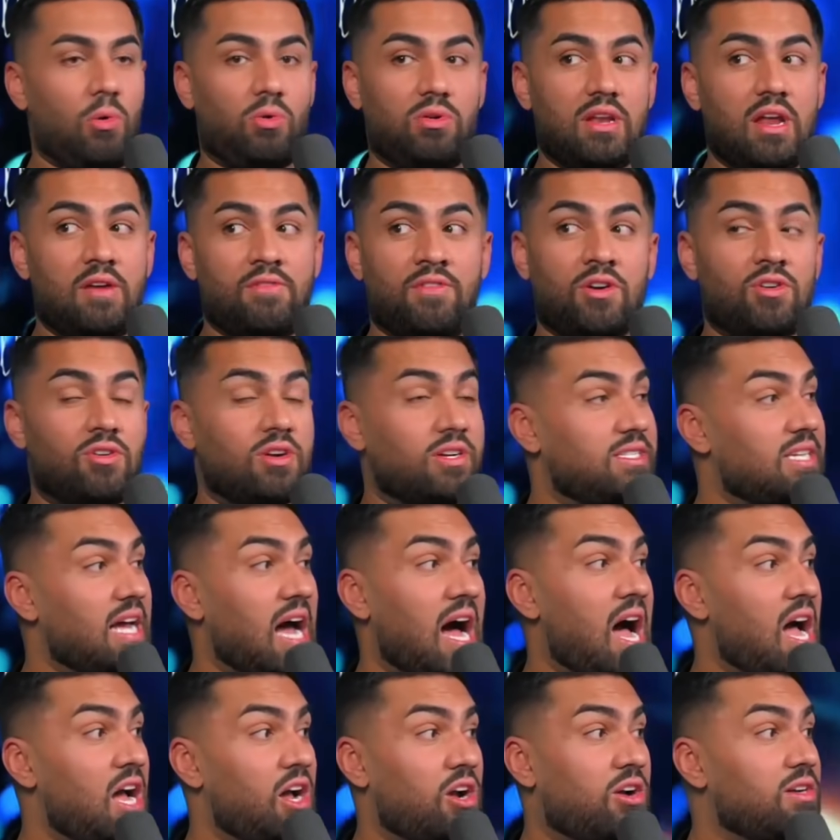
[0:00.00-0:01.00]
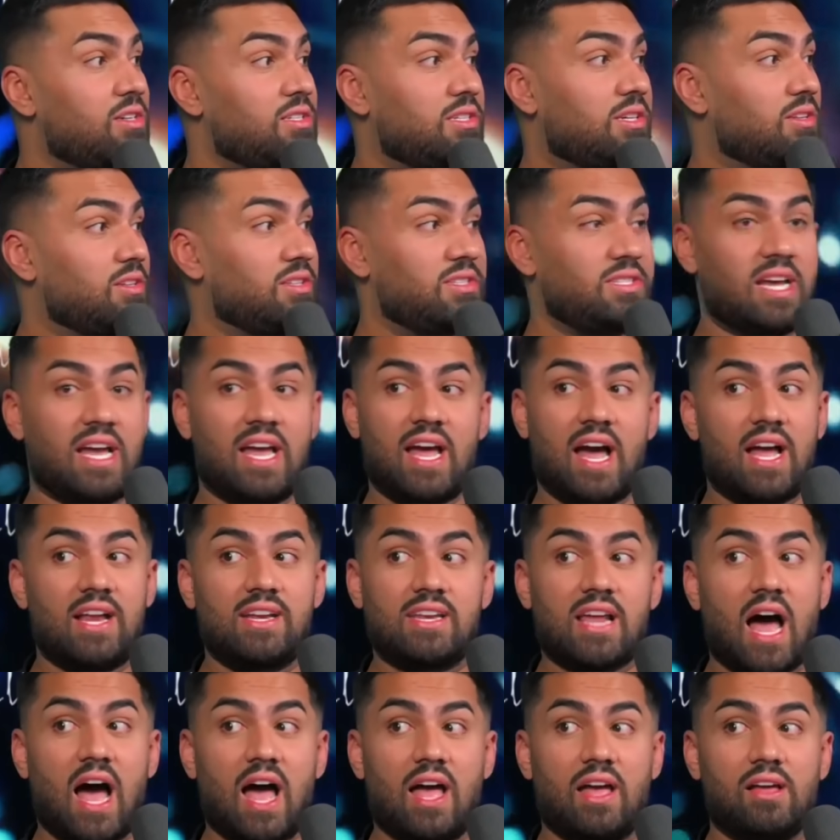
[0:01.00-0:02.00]
I will never retire way. Until the day I
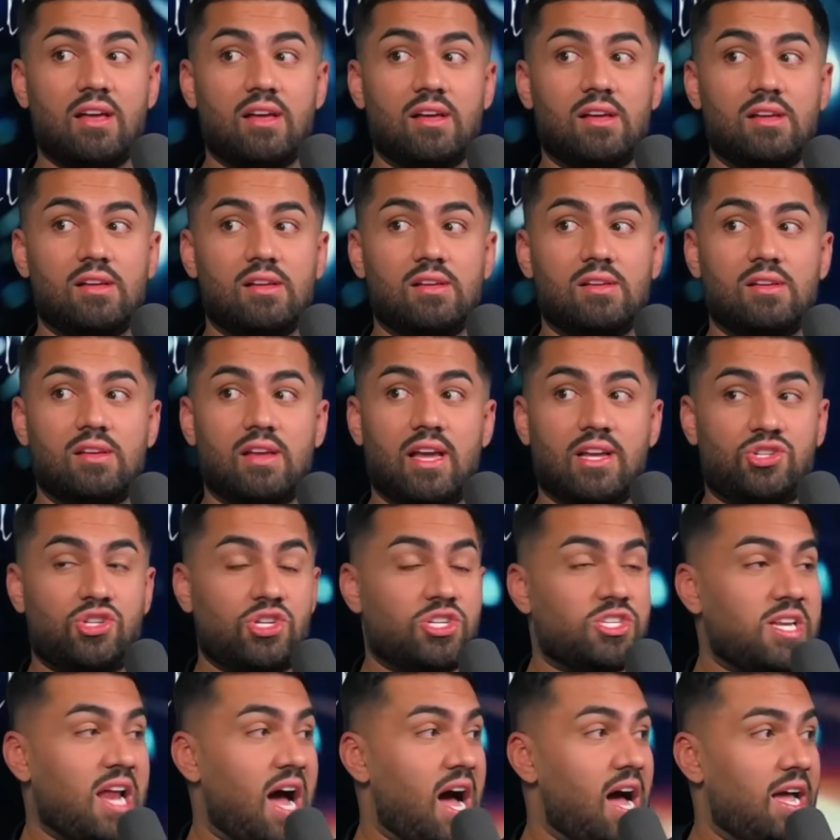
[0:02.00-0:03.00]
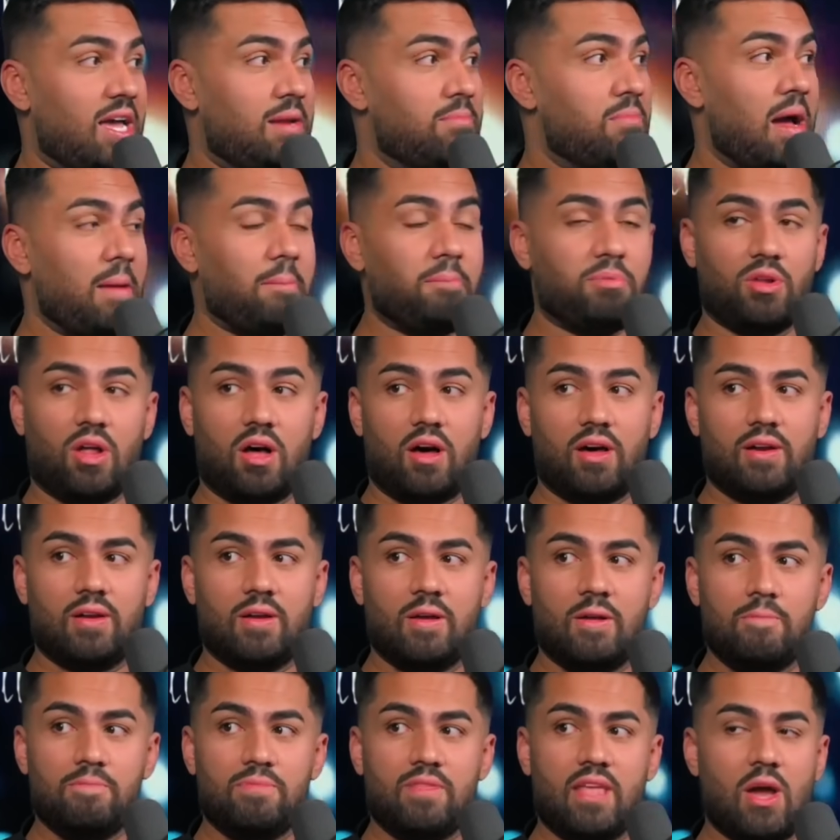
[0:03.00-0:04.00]
die. Yeah, wow. way, it's just yeah. not in my blood.
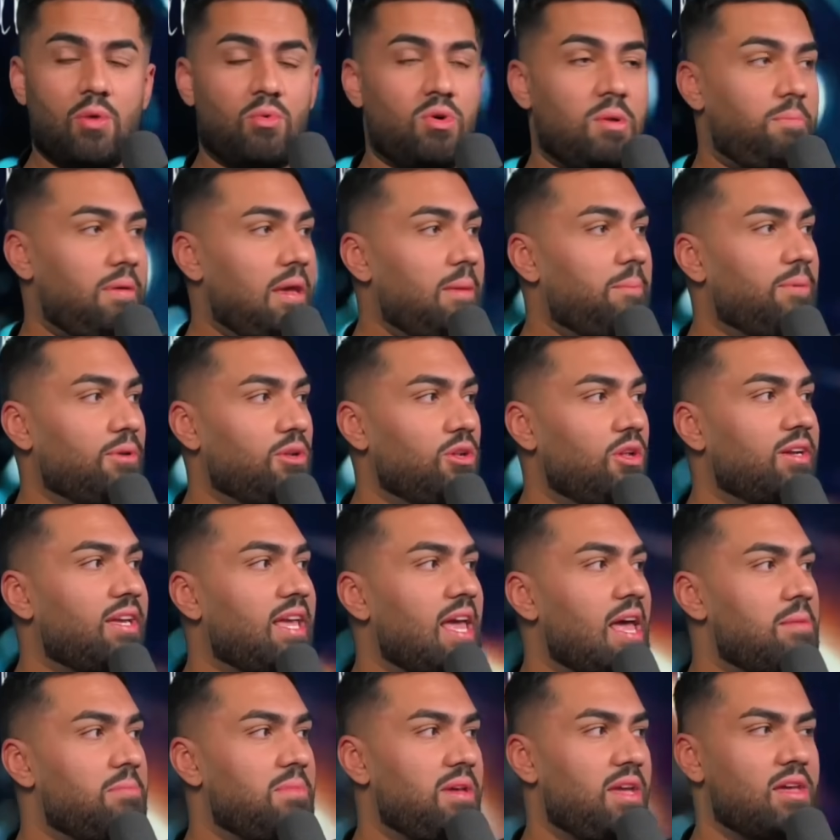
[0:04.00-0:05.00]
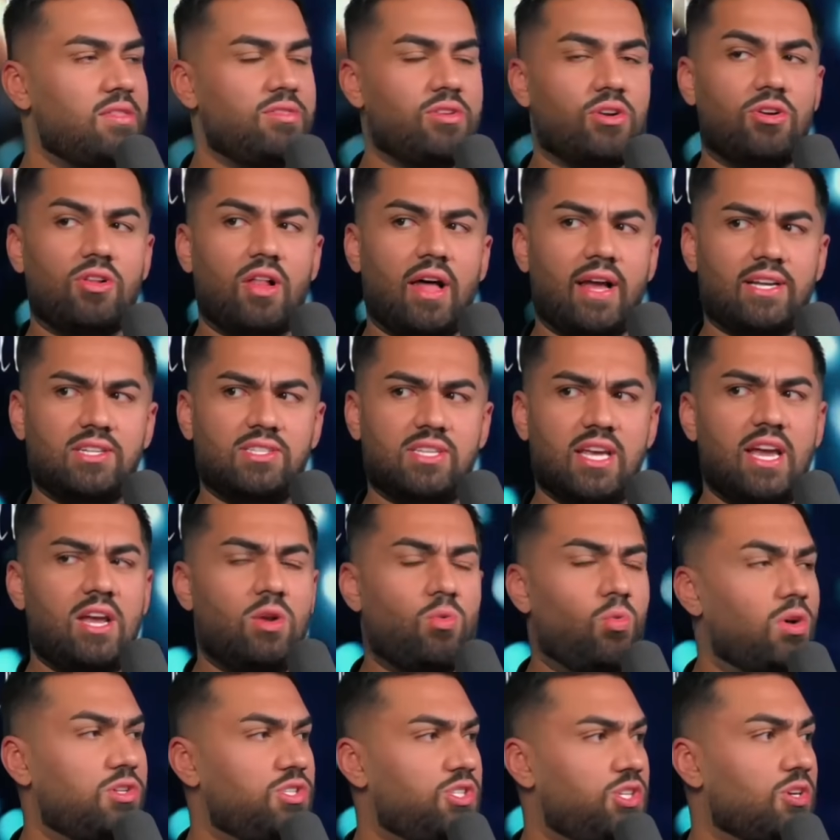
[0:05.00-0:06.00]
Yeah. And when people look at me and they're like,
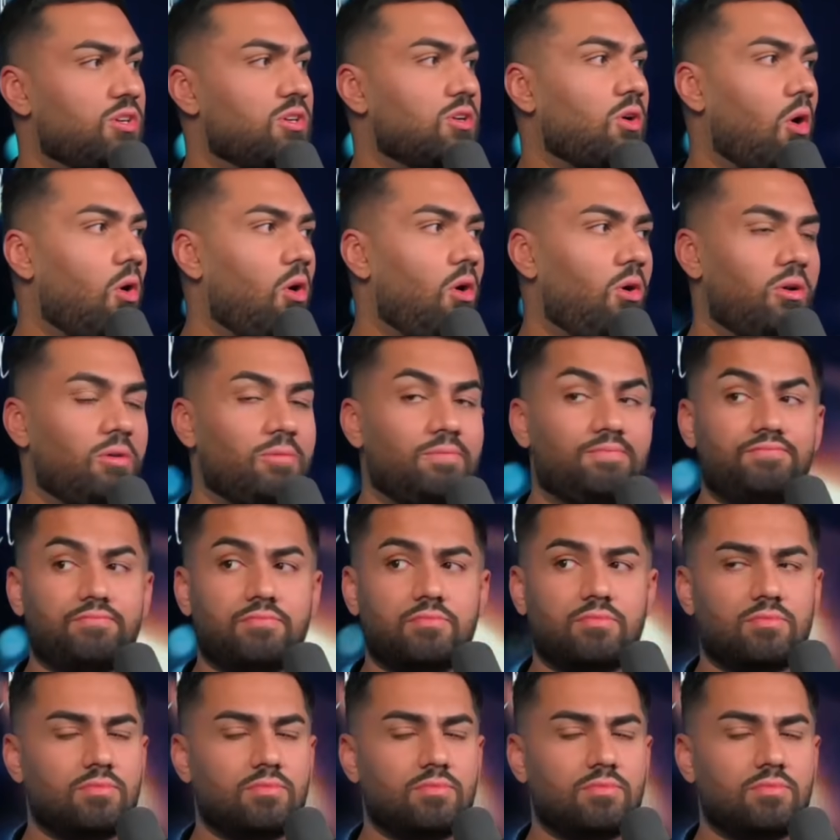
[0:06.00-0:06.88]
Zain, what's your goal?